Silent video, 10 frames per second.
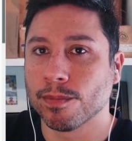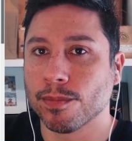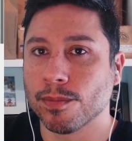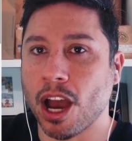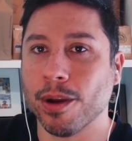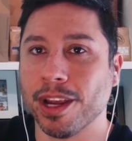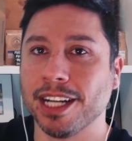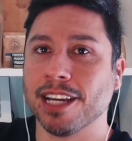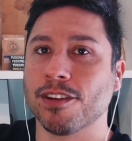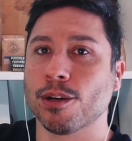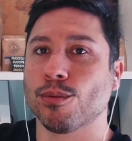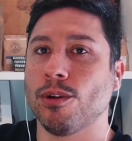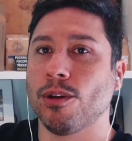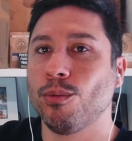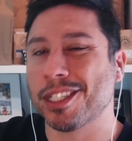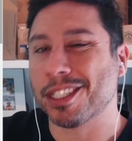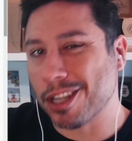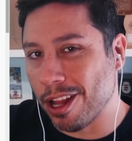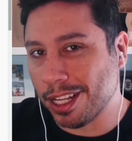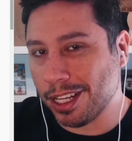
No, he didn't give it a rule. We'll just call it,